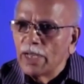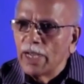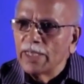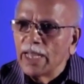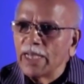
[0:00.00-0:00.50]

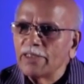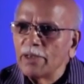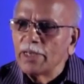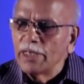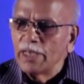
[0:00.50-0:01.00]
And that's
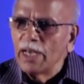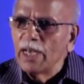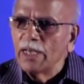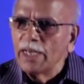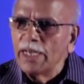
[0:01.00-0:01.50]
the
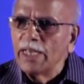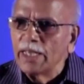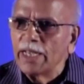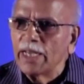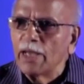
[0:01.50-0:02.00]
real
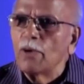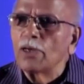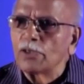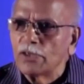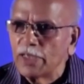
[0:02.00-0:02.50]
India that I
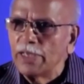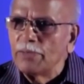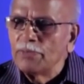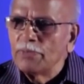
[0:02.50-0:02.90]
want to see.